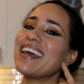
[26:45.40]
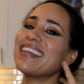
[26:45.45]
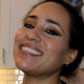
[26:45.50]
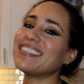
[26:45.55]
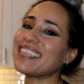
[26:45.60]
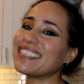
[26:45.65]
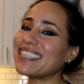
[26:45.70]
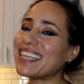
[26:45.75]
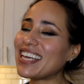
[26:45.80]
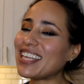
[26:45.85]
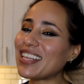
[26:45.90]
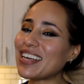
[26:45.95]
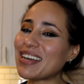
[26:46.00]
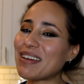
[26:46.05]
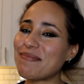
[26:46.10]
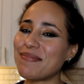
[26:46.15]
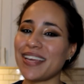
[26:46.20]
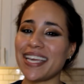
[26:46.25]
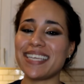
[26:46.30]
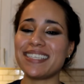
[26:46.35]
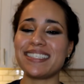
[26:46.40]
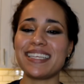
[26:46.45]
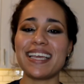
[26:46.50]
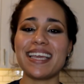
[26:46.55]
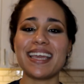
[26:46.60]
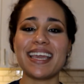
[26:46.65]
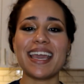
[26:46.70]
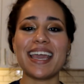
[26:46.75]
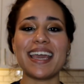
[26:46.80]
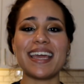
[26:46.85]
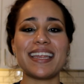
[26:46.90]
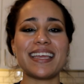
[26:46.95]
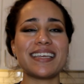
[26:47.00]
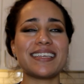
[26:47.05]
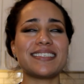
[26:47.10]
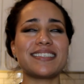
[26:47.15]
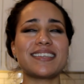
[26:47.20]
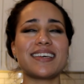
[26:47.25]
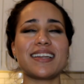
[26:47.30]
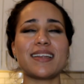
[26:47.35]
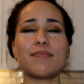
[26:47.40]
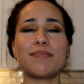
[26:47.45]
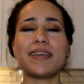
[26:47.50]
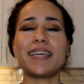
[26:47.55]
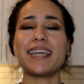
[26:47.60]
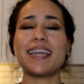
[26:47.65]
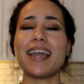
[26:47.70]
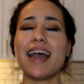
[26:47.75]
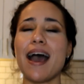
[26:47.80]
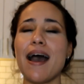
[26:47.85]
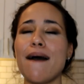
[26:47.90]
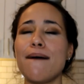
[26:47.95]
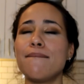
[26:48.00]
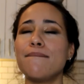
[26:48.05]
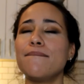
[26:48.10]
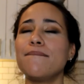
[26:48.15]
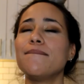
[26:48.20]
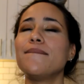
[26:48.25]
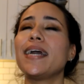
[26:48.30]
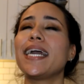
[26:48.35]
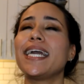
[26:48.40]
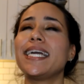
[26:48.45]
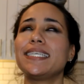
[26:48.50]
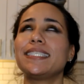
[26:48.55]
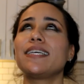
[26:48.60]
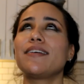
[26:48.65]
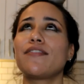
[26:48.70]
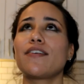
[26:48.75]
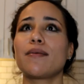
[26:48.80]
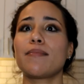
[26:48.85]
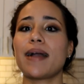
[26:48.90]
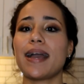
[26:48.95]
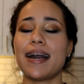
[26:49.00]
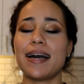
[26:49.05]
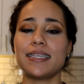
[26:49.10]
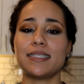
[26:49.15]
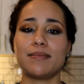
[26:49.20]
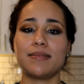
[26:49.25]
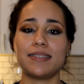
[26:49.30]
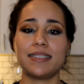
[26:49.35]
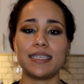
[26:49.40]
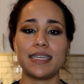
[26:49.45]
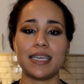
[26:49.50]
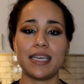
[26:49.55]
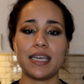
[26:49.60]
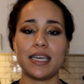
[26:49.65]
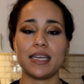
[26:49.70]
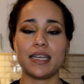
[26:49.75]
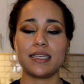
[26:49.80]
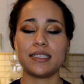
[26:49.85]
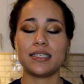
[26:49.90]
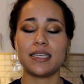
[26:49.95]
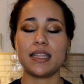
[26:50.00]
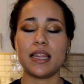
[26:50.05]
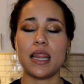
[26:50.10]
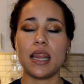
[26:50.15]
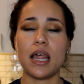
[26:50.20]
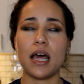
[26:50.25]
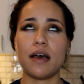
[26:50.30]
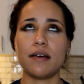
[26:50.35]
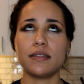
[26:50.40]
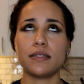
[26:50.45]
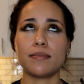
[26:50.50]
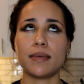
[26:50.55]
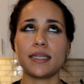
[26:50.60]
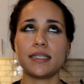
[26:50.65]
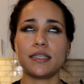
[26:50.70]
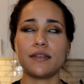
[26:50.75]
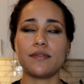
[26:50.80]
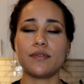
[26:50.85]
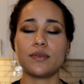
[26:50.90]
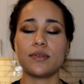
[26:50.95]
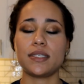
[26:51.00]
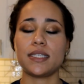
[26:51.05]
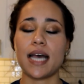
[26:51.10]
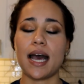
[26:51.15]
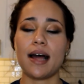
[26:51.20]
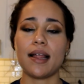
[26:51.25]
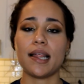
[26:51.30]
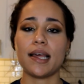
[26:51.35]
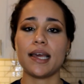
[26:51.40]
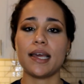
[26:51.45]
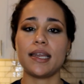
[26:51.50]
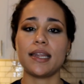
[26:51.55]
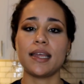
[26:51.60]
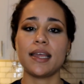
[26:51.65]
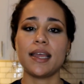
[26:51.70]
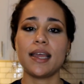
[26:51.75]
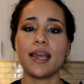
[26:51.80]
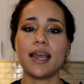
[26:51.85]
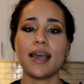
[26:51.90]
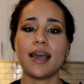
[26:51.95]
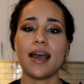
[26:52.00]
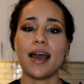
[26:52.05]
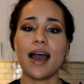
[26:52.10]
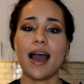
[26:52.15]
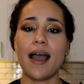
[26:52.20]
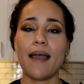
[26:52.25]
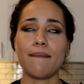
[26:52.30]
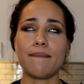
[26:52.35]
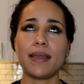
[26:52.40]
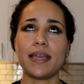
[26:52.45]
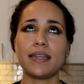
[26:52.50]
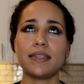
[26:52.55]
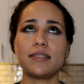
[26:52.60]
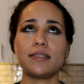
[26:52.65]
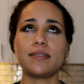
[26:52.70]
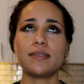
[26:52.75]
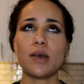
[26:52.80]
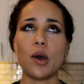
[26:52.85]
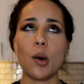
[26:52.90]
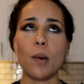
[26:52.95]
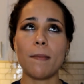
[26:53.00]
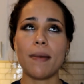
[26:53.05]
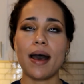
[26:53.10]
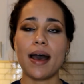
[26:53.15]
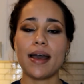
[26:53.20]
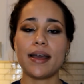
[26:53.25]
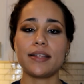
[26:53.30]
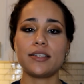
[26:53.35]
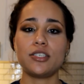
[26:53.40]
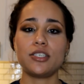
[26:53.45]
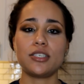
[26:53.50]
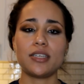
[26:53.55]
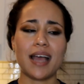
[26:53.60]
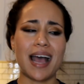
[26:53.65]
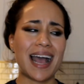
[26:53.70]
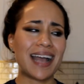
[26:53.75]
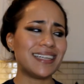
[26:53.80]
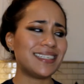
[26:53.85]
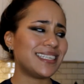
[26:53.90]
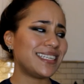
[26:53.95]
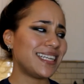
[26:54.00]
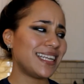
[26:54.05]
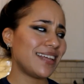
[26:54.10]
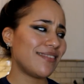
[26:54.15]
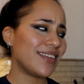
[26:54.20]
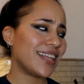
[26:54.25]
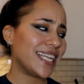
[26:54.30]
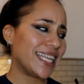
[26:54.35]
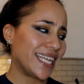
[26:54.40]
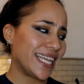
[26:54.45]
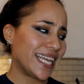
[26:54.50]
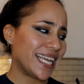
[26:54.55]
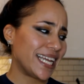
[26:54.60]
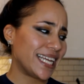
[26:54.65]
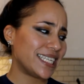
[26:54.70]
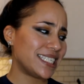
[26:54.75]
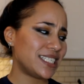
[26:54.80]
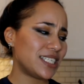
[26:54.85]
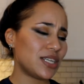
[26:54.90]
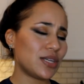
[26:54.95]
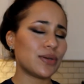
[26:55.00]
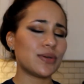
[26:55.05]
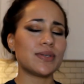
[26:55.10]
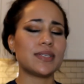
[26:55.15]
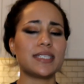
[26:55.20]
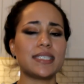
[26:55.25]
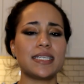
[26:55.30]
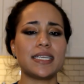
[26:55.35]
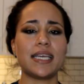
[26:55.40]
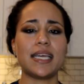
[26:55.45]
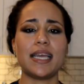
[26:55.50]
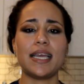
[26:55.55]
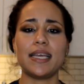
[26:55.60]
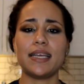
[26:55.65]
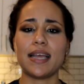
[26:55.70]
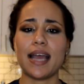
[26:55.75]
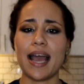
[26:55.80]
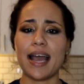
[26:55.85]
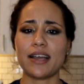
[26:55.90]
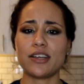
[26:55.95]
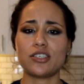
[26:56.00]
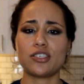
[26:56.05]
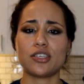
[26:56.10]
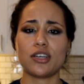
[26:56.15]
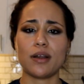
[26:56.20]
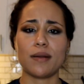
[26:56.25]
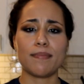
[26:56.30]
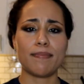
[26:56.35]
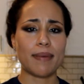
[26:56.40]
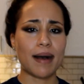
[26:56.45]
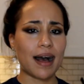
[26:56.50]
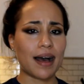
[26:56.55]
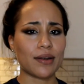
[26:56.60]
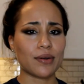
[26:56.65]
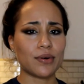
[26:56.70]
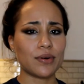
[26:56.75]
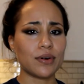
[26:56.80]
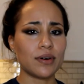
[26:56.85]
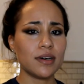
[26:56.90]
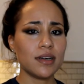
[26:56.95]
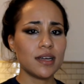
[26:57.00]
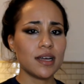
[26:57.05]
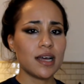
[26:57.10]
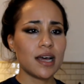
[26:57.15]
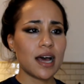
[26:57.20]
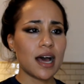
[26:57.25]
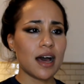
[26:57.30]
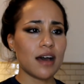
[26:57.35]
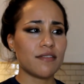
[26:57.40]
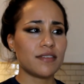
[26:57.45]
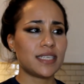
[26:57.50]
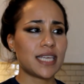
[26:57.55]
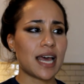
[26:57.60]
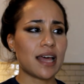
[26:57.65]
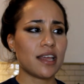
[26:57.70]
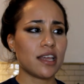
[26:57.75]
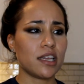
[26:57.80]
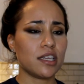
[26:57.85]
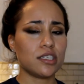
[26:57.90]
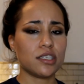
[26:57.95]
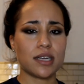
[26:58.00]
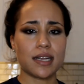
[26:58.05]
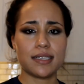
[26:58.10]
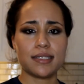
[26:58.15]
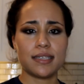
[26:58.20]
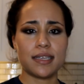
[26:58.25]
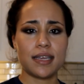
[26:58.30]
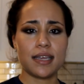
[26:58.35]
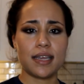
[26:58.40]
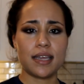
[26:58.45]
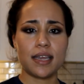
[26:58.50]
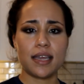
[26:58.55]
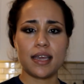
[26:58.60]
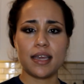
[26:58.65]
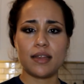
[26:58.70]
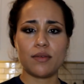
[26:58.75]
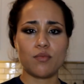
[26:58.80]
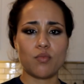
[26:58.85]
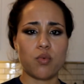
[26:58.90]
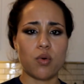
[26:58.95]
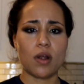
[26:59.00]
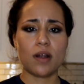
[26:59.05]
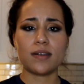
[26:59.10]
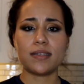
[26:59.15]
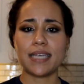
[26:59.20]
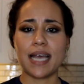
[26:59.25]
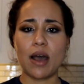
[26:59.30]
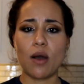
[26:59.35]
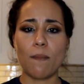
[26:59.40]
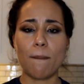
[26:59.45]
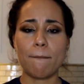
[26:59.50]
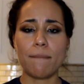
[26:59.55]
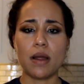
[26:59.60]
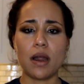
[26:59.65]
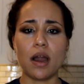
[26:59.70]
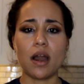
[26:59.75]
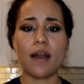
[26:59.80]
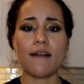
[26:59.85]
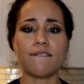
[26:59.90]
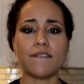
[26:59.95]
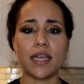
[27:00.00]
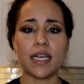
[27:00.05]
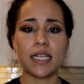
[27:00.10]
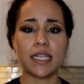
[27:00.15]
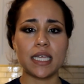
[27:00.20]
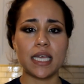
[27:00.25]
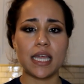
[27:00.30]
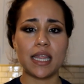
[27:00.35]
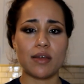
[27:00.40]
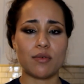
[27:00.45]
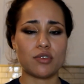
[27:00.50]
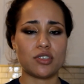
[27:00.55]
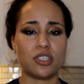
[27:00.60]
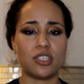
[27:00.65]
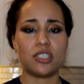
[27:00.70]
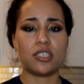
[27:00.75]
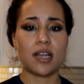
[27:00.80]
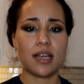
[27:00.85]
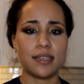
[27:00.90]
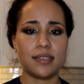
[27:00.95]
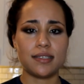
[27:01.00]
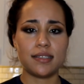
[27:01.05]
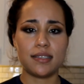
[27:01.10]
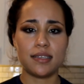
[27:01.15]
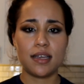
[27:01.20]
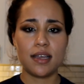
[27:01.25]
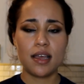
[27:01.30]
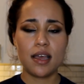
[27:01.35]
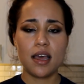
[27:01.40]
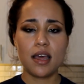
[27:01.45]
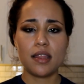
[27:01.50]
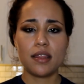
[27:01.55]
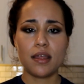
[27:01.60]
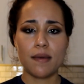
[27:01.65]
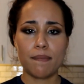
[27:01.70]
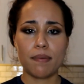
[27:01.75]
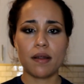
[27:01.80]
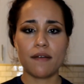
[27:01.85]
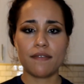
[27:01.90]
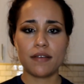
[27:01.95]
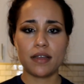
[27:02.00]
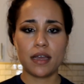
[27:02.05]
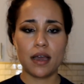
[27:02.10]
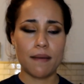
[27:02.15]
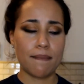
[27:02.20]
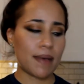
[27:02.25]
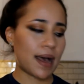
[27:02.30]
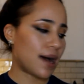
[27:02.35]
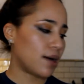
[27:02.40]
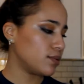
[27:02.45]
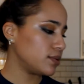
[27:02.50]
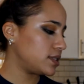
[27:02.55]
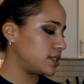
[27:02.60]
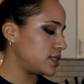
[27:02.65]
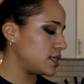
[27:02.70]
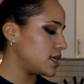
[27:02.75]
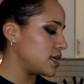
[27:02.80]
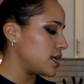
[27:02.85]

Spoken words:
Doesn't it look amazing? It is gonna be amazing for my husband to eat because he loves my seafood salad. I made so much. I didn't even need to use the extra bottle of Italian dressing. It worked out perfectly. There was just the perfect amount.